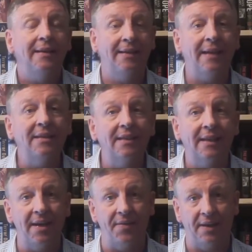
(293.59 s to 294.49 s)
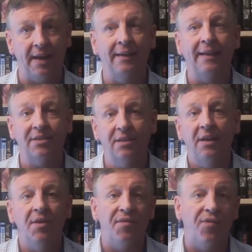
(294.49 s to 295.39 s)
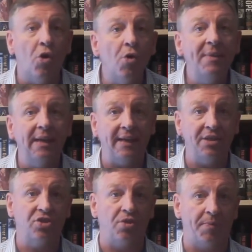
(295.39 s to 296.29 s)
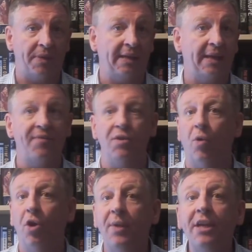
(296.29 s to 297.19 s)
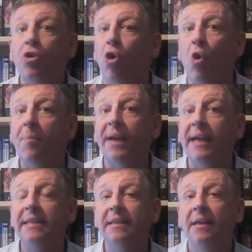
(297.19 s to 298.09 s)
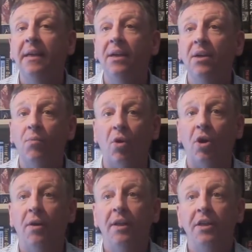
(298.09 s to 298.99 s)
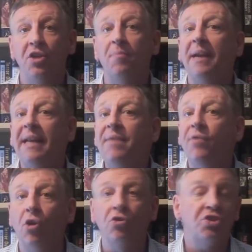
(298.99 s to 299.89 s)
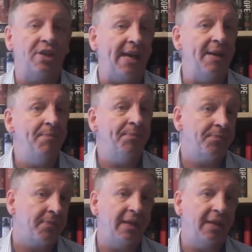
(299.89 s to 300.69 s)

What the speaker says: Get together and let's formulate something. And if you want to incorporate what you believe long term,